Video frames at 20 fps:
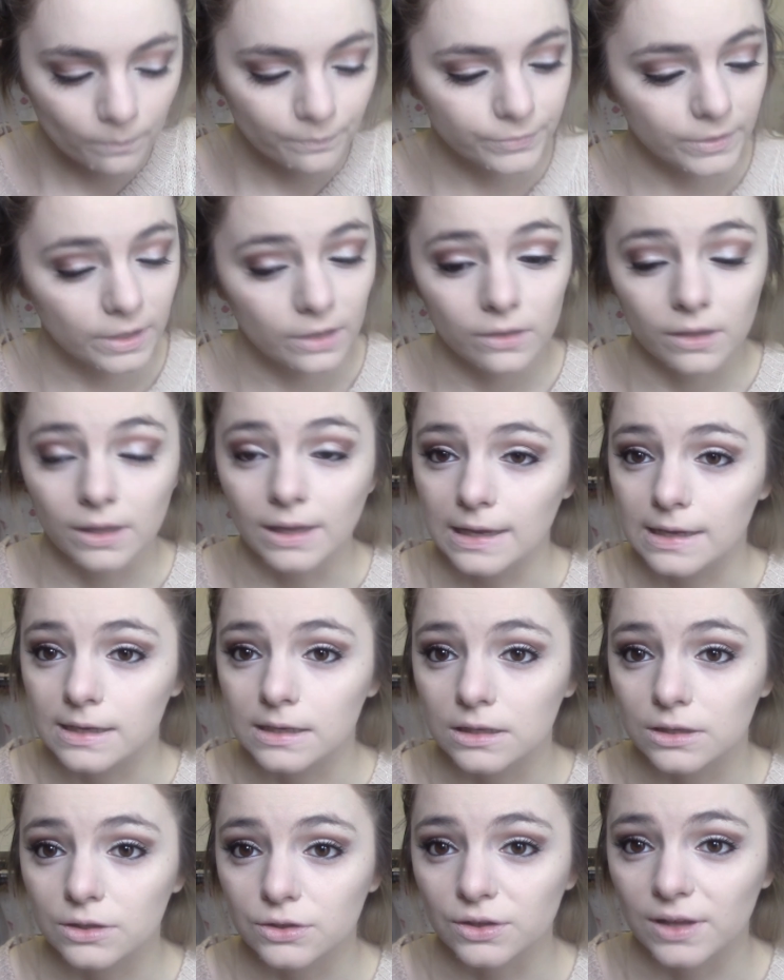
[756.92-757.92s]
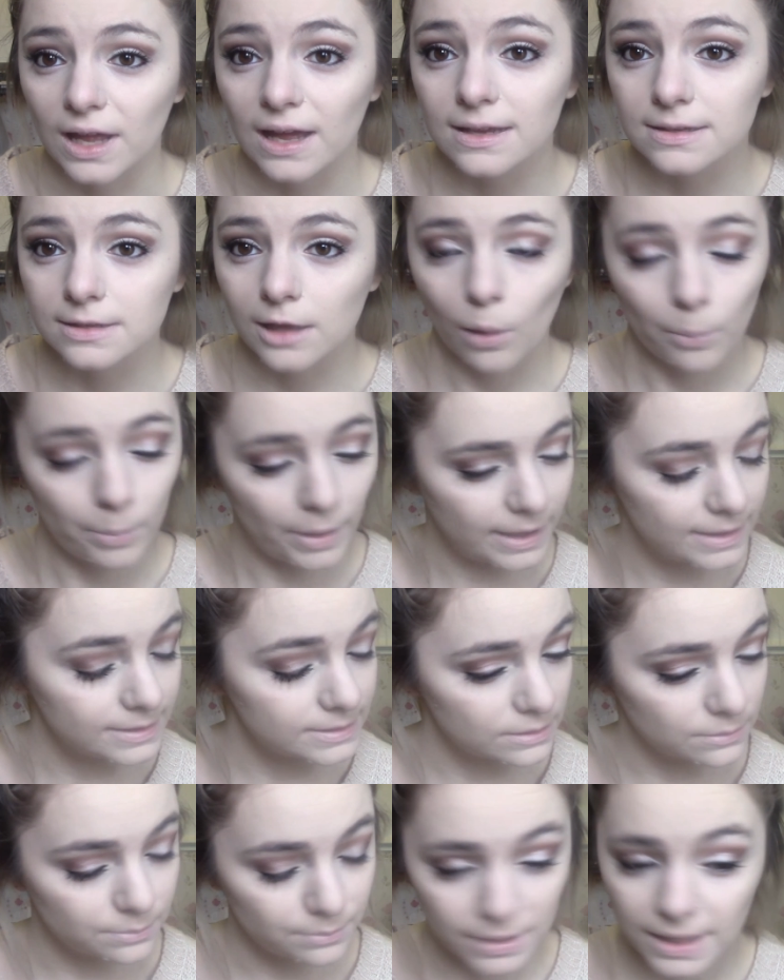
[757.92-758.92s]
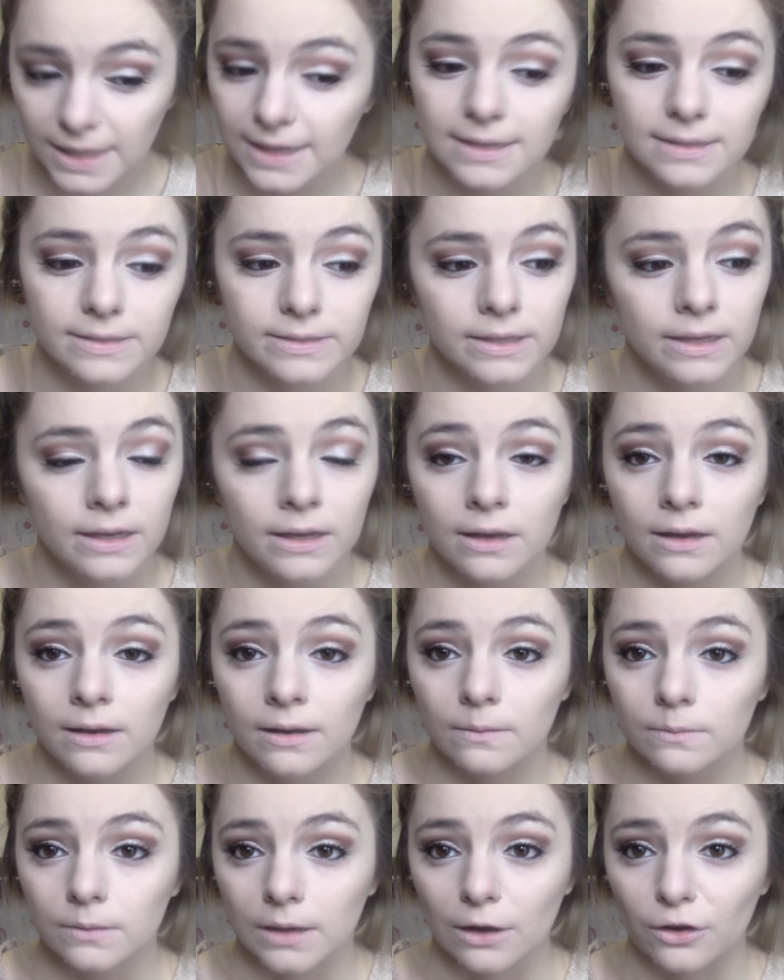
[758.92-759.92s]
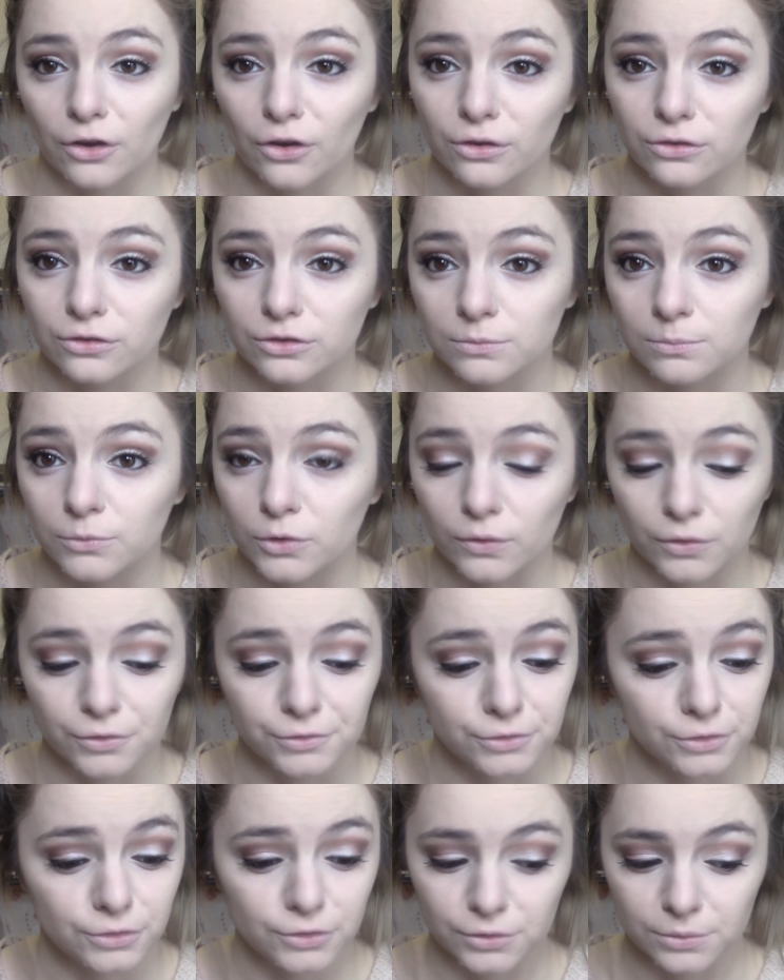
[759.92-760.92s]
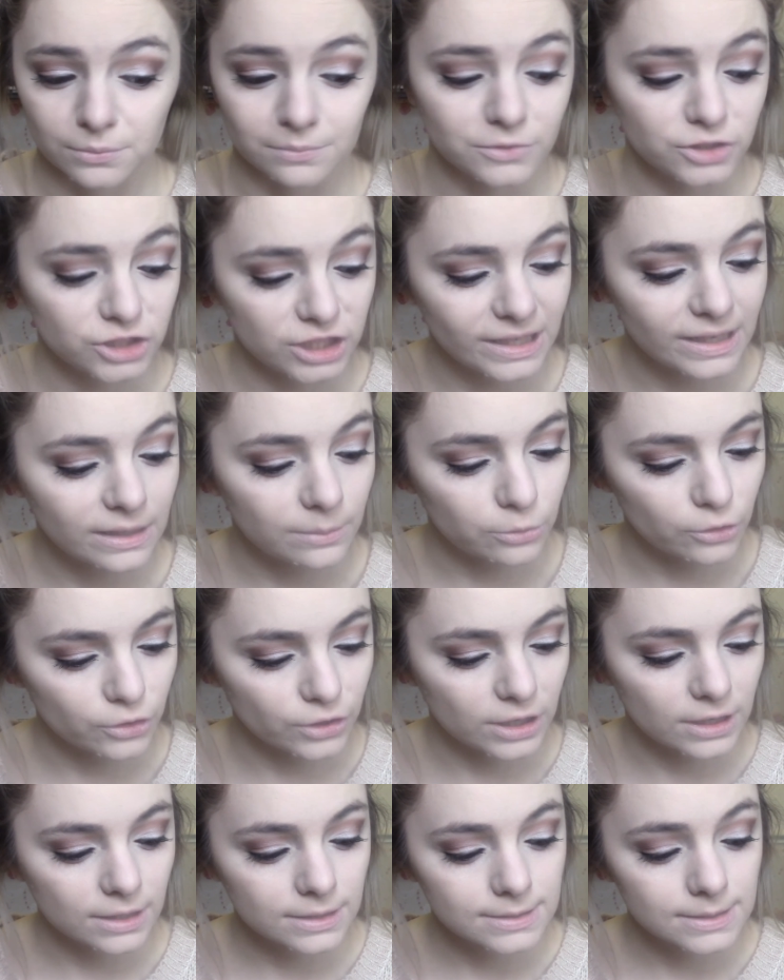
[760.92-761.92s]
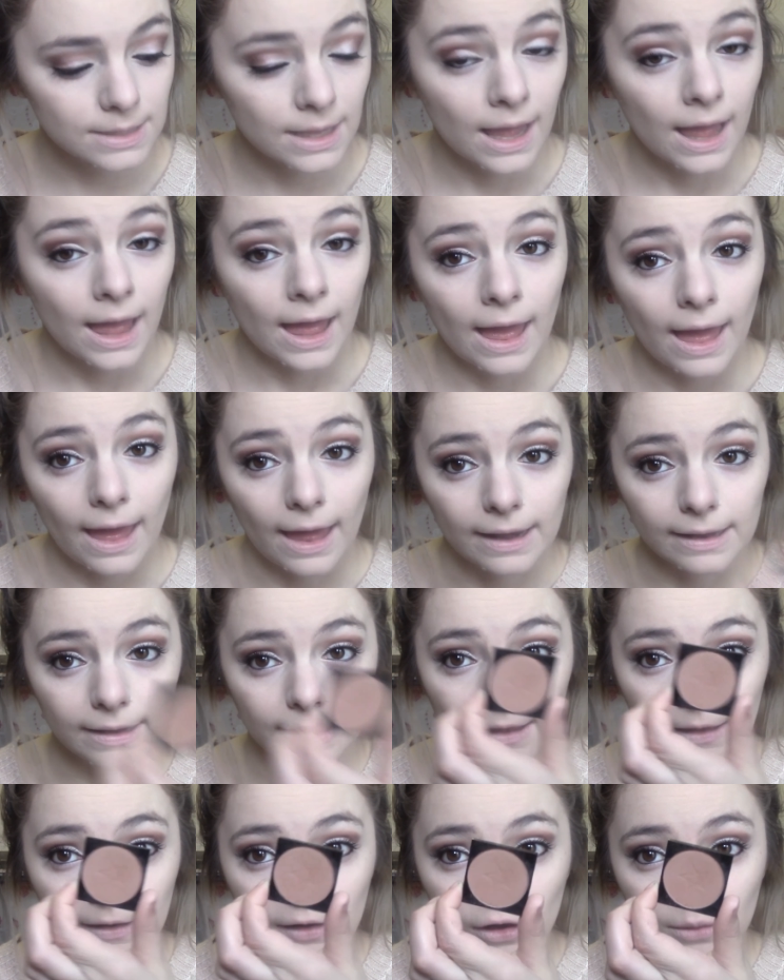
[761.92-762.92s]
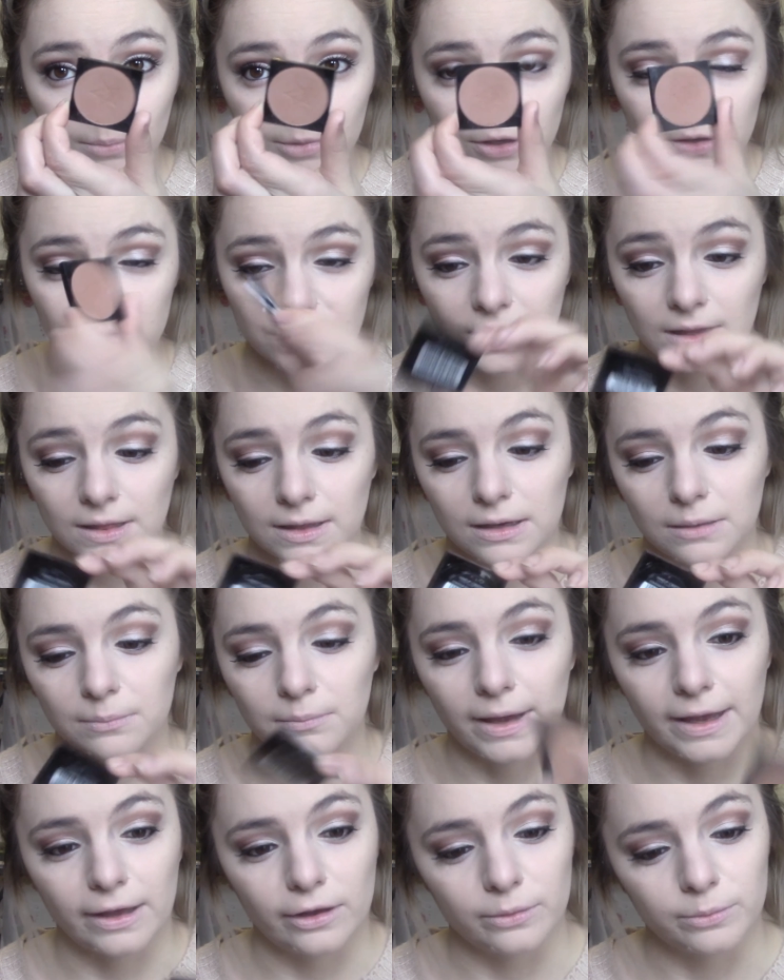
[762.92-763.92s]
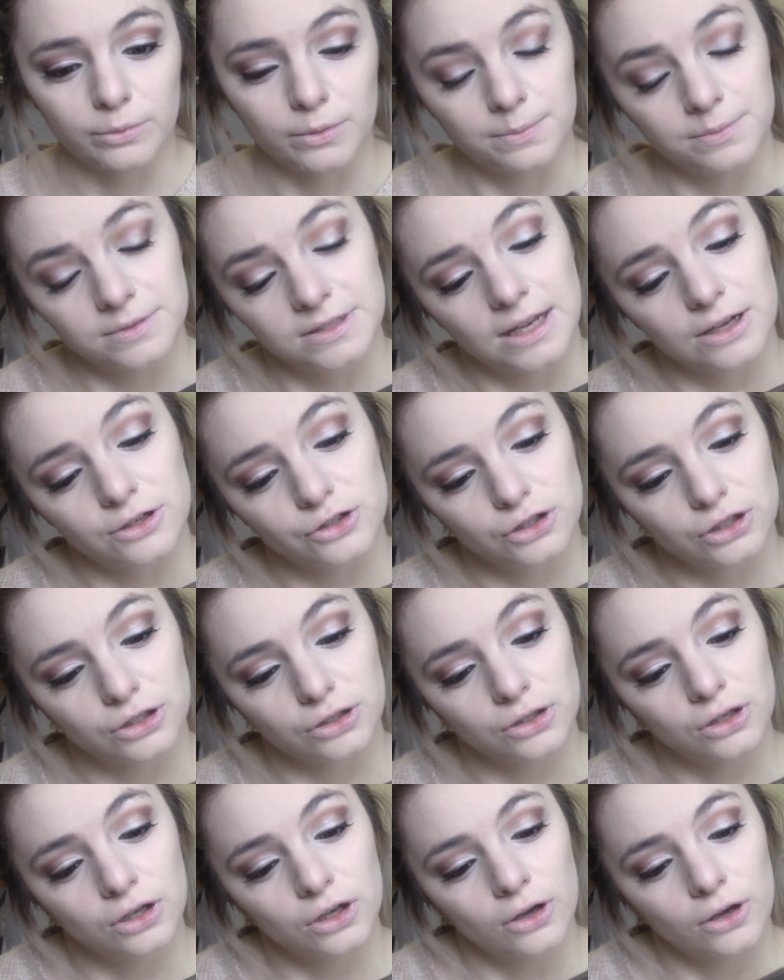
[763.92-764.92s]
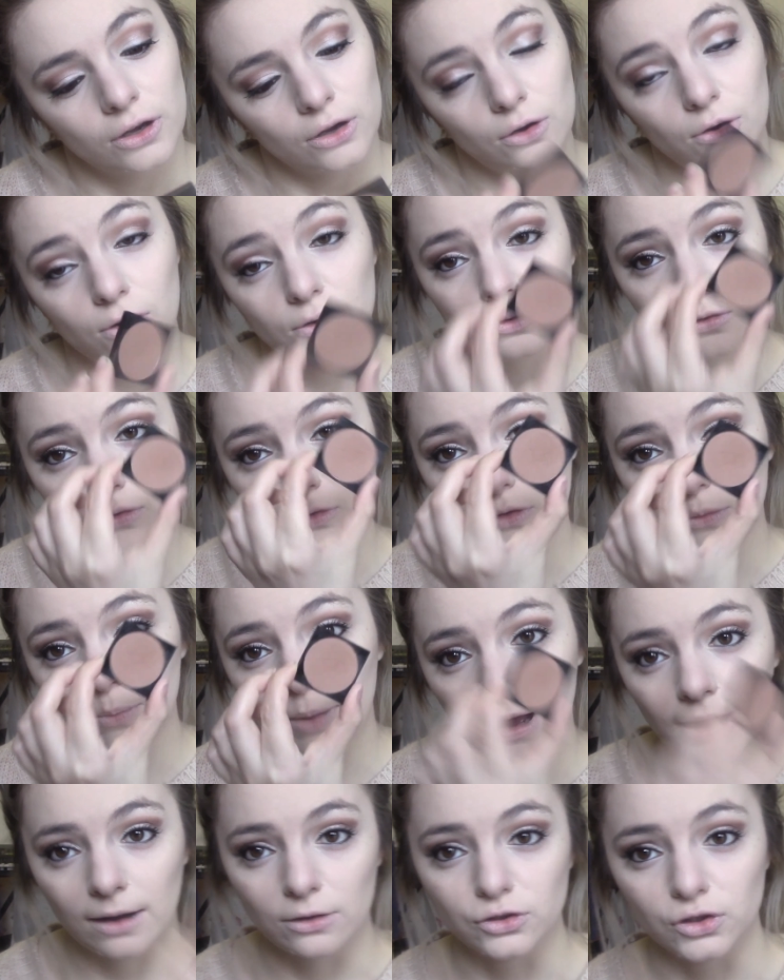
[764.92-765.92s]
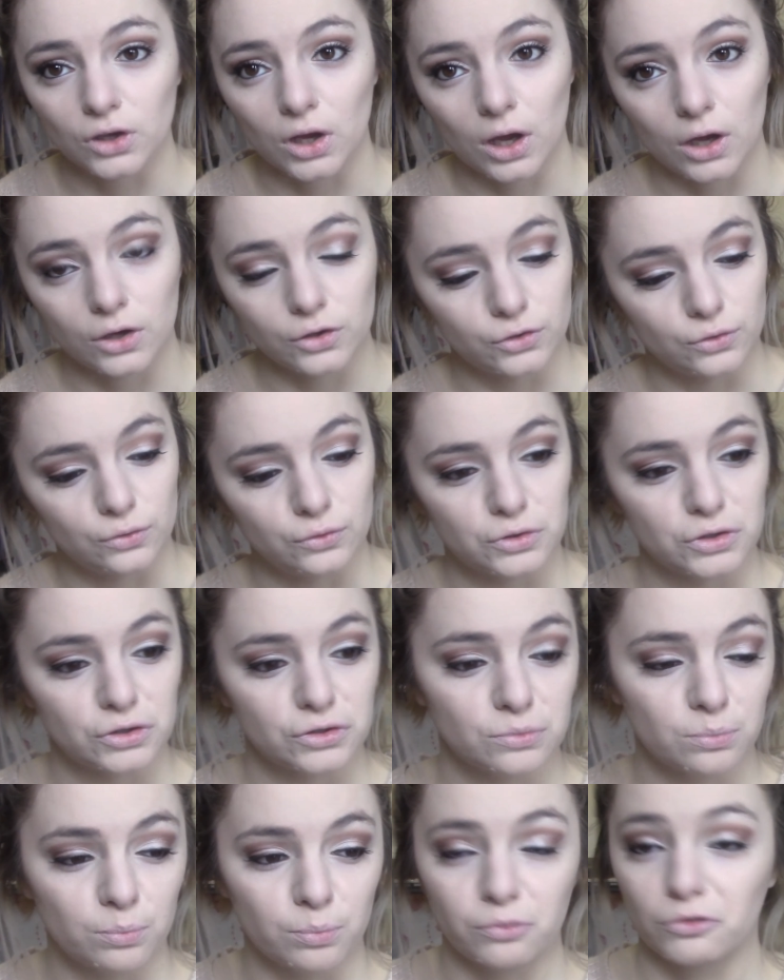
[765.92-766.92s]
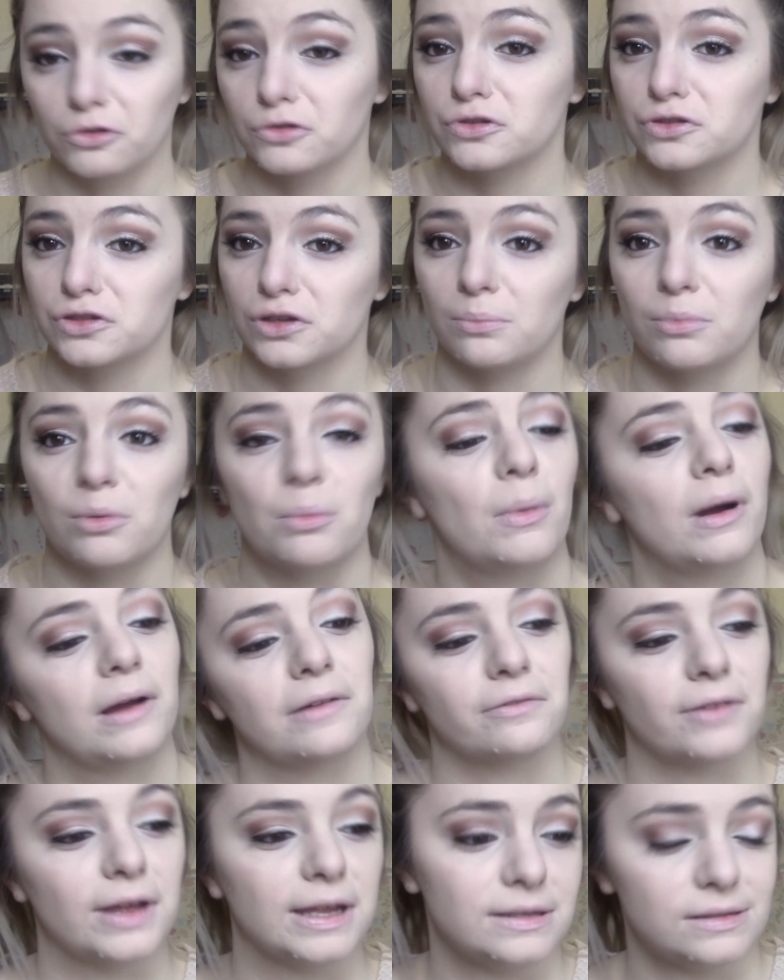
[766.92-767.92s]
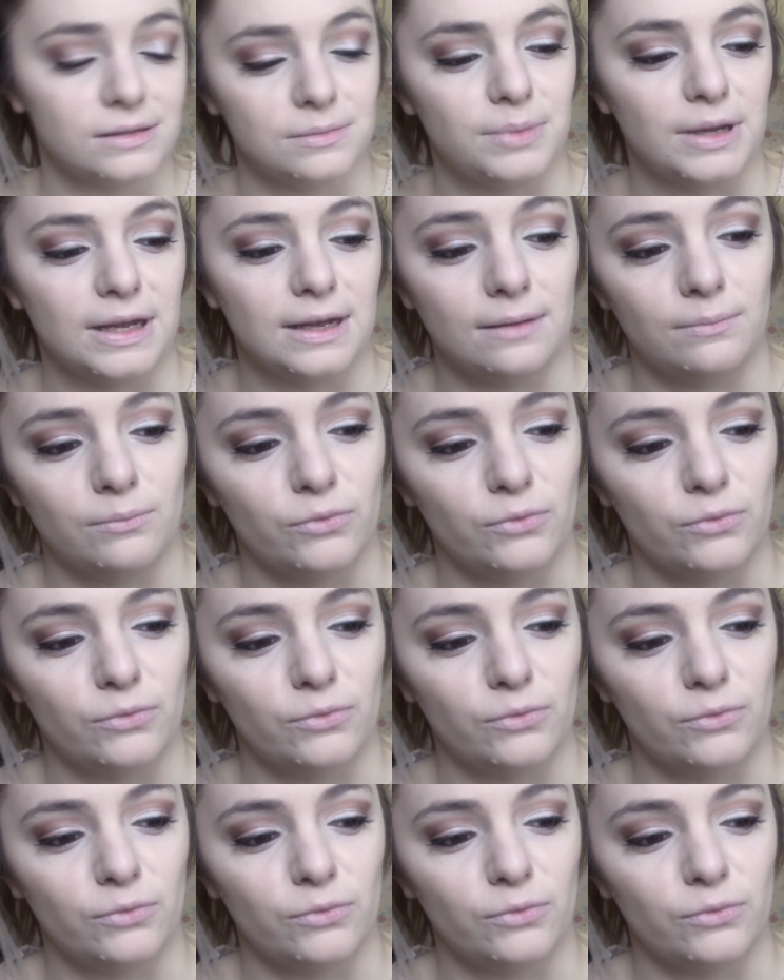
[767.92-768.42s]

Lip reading: Okay, so that is our base complete. We're now going to move on to some cheek products, and again I'll be using the Makeup Obsession contour powder to just bronze up my face a bit.